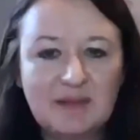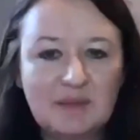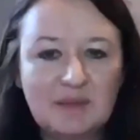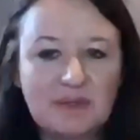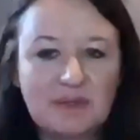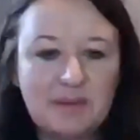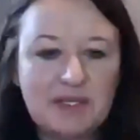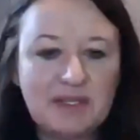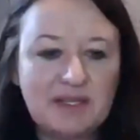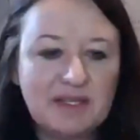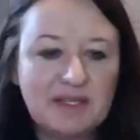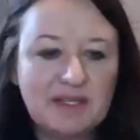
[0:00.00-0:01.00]
no, I mean,
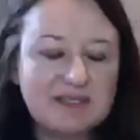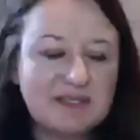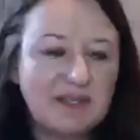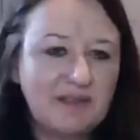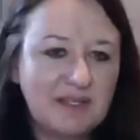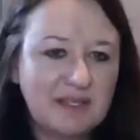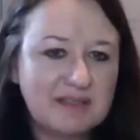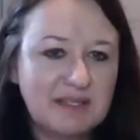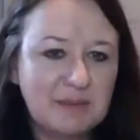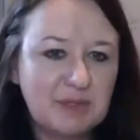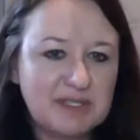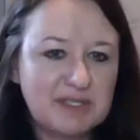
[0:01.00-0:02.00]
it's definitely a team
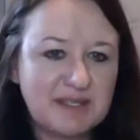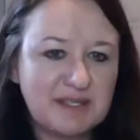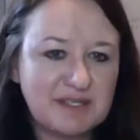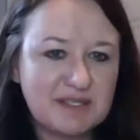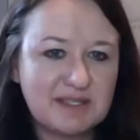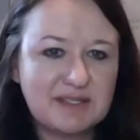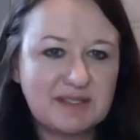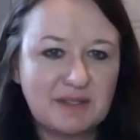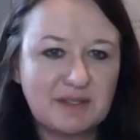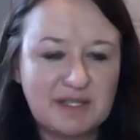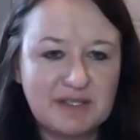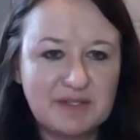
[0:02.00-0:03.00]
discussion to look
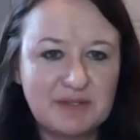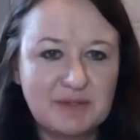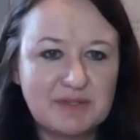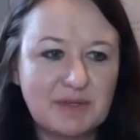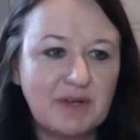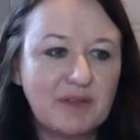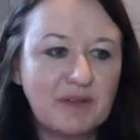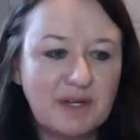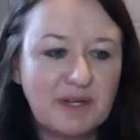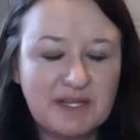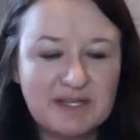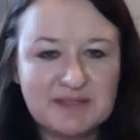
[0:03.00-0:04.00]
into. So are there
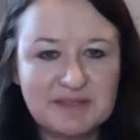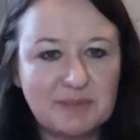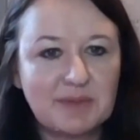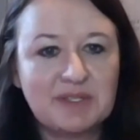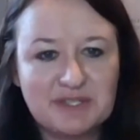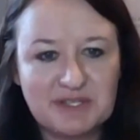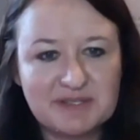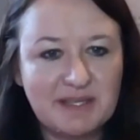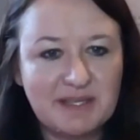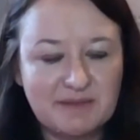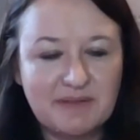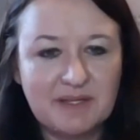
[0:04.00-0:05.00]
cases where we
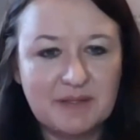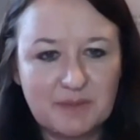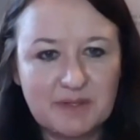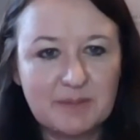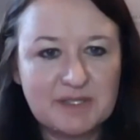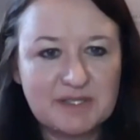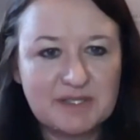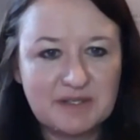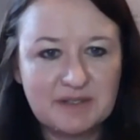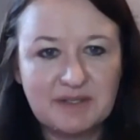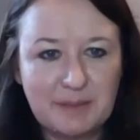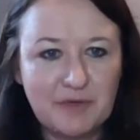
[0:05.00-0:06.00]
just can't find where the
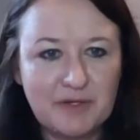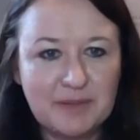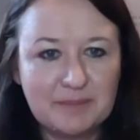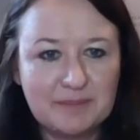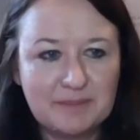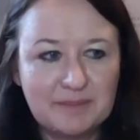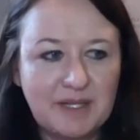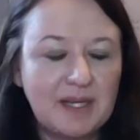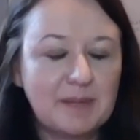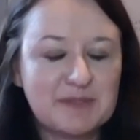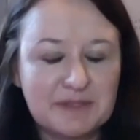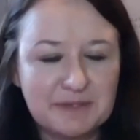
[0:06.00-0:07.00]
material came from?
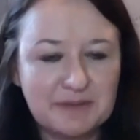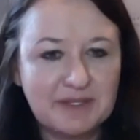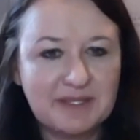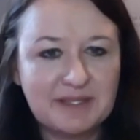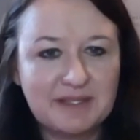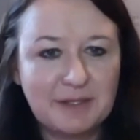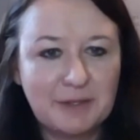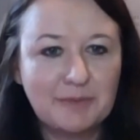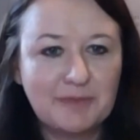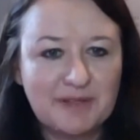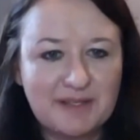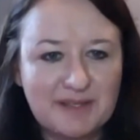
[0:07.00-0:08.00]
Absolutely.
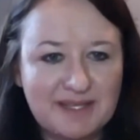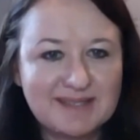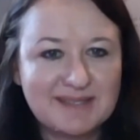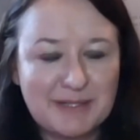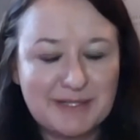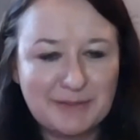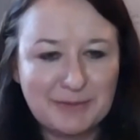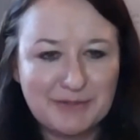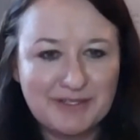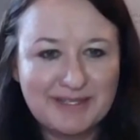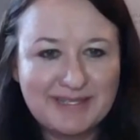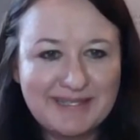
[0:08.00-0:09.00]
Hopefully that's the
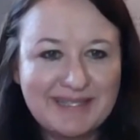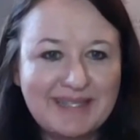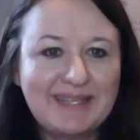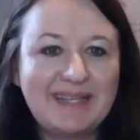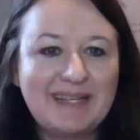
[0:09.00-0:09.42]
minority.